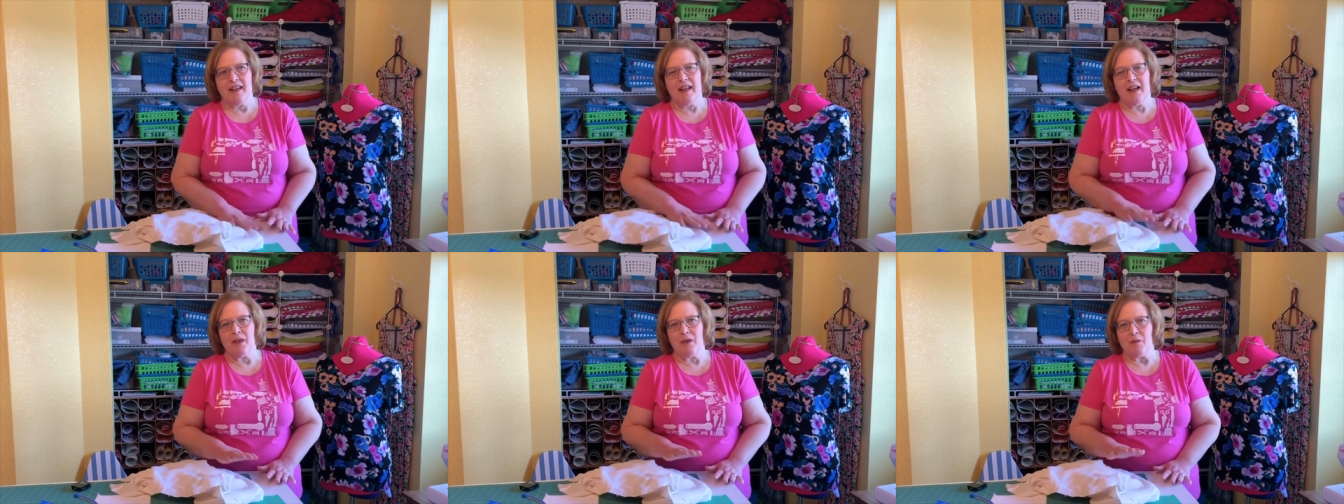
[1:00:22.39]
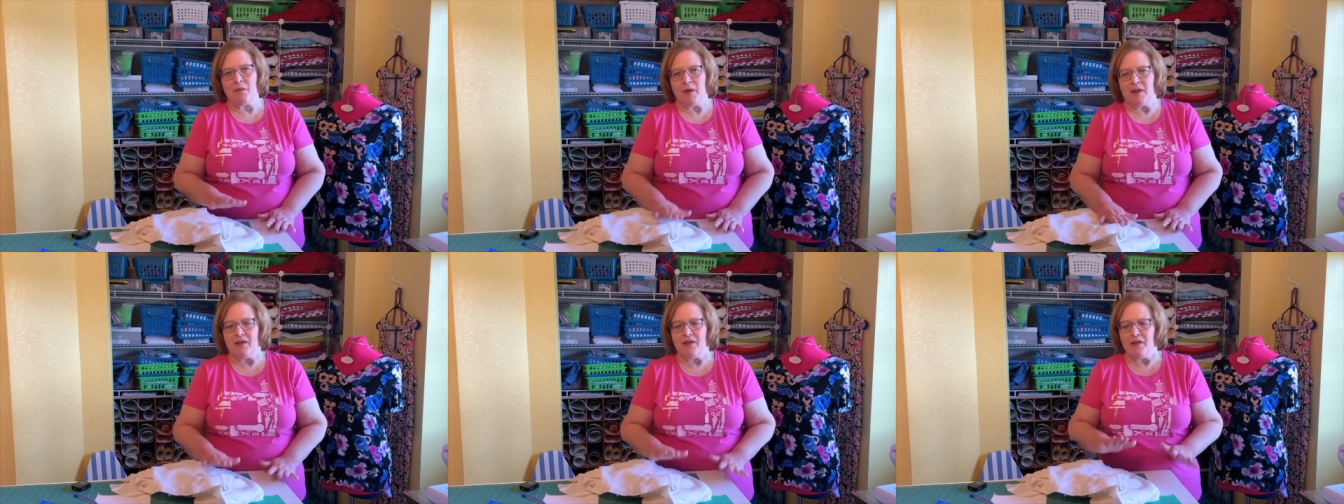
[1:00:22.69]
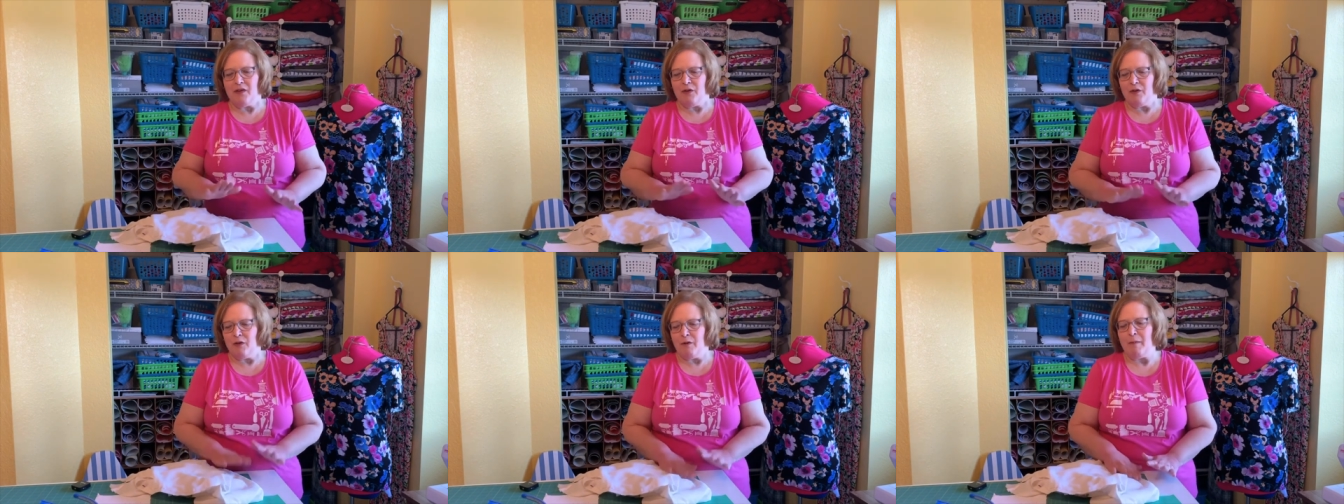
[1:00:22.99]
the other
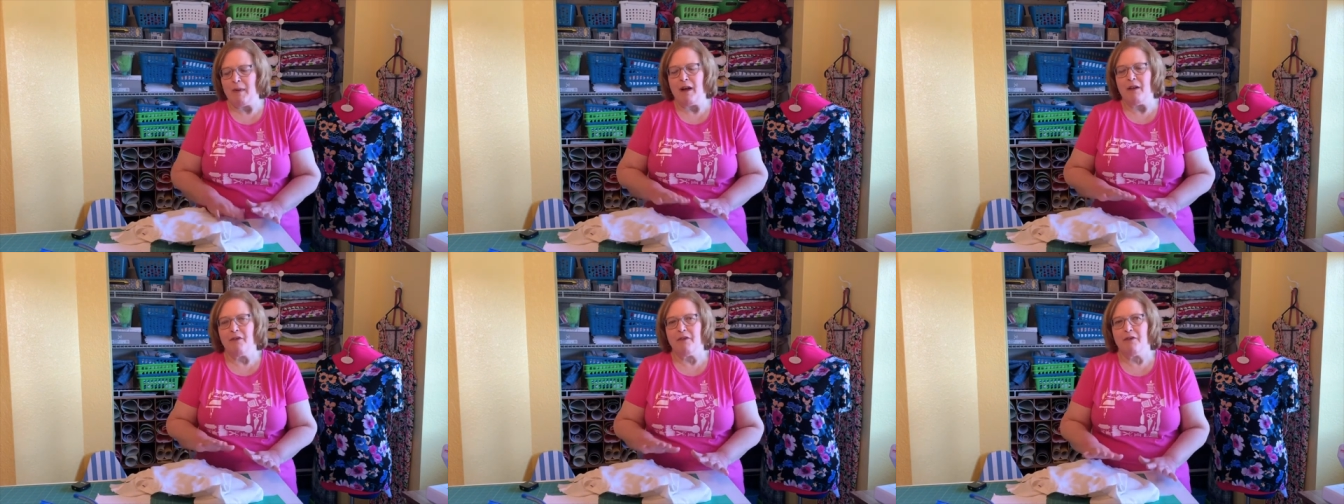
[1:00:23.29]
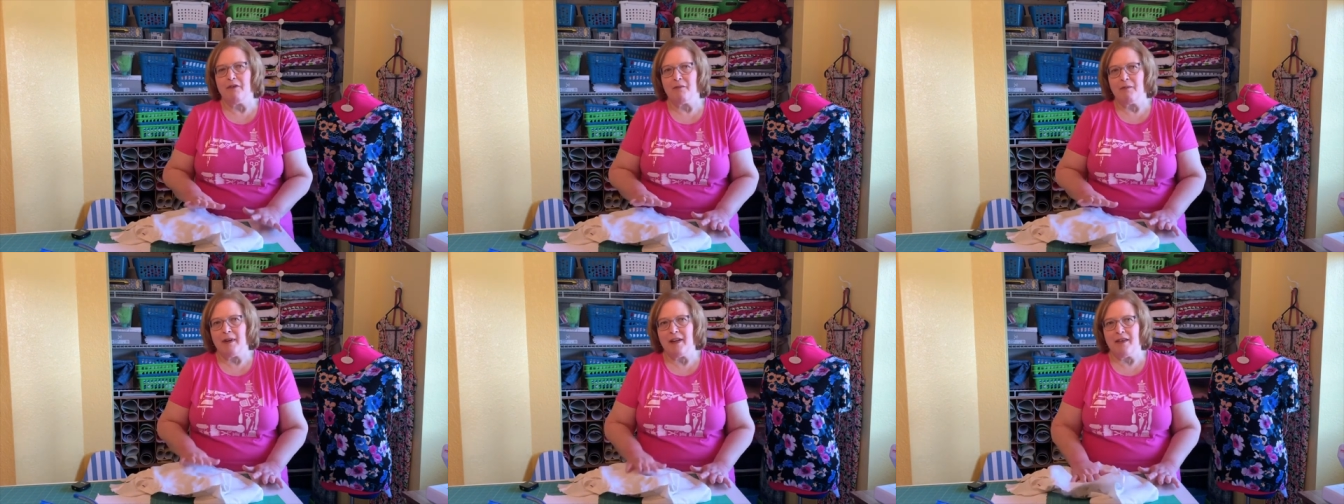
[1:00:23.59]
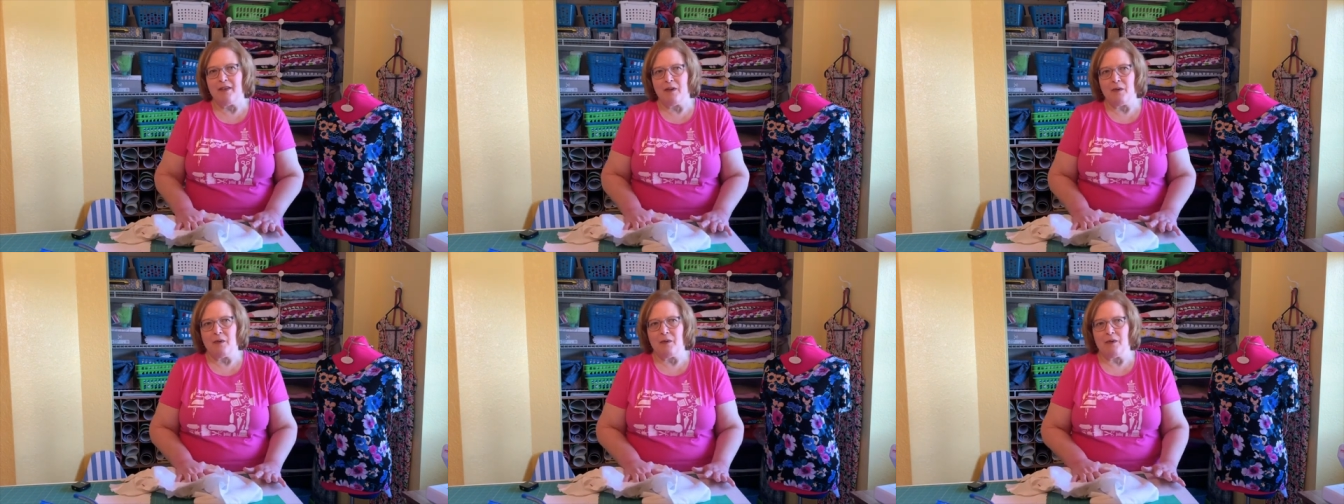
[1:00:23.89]
ones and do about 3
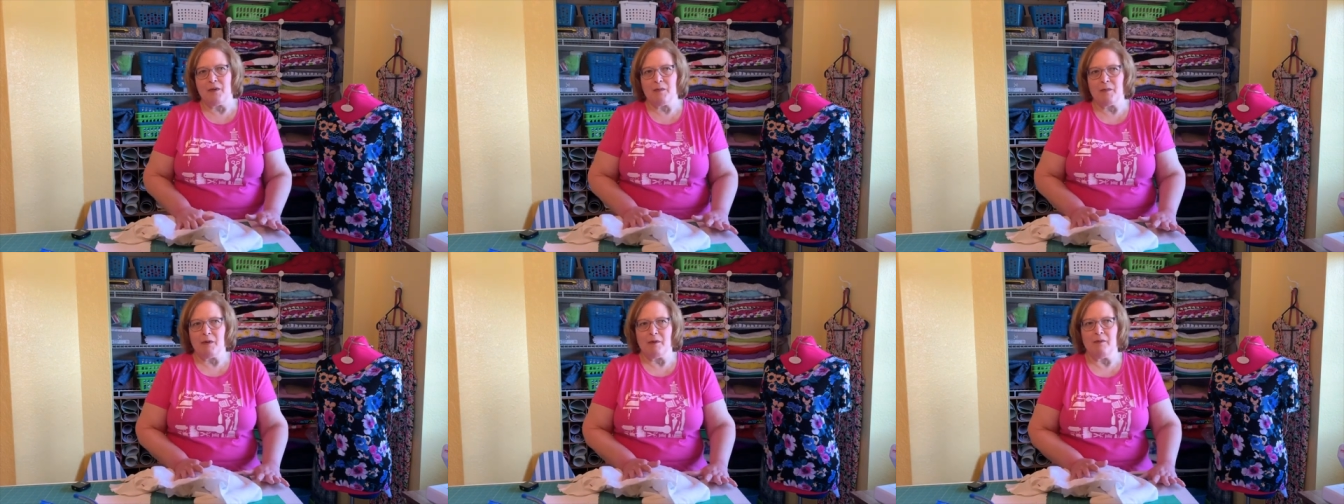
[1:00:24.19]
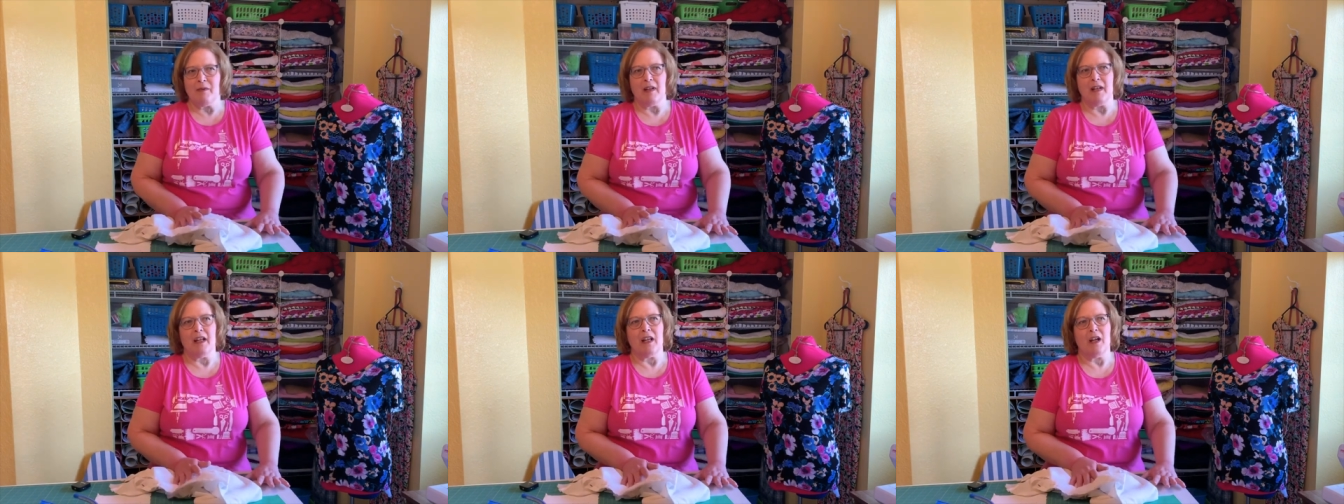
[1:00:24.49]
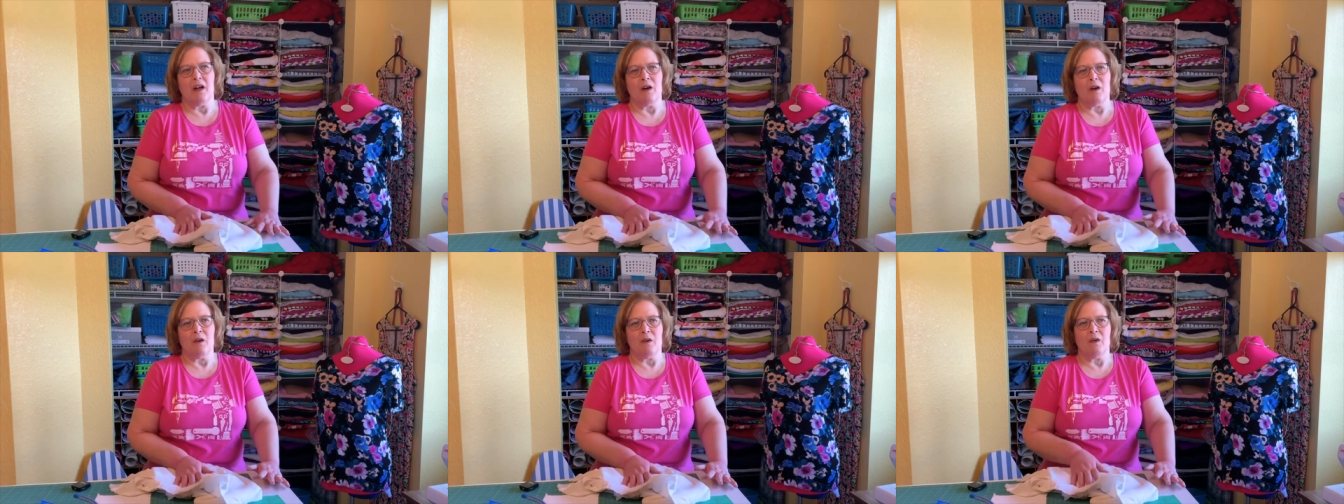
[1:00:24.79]
of those per
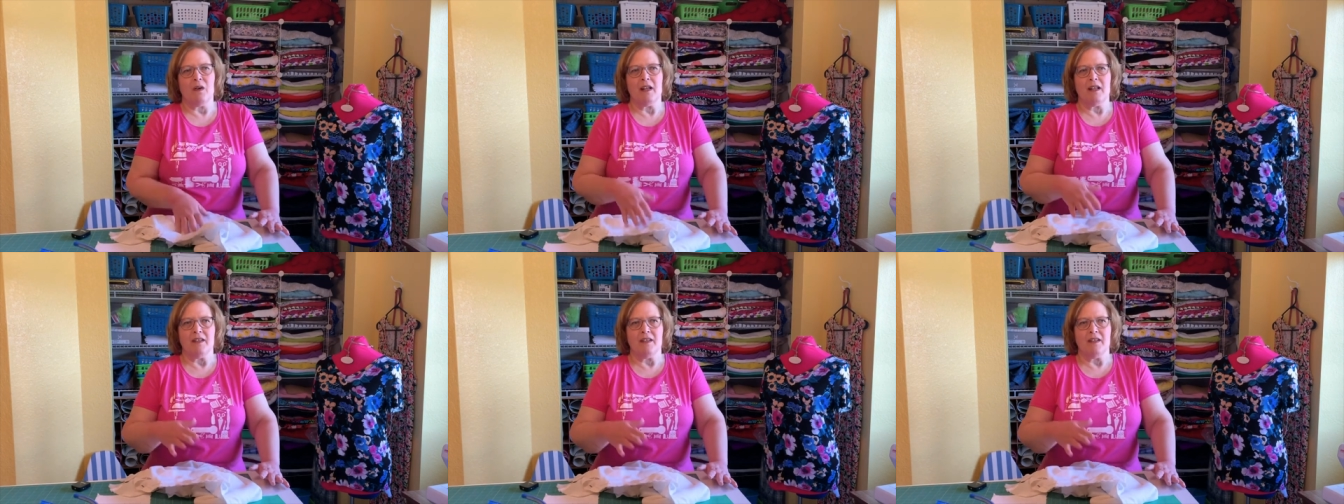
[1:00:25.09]
video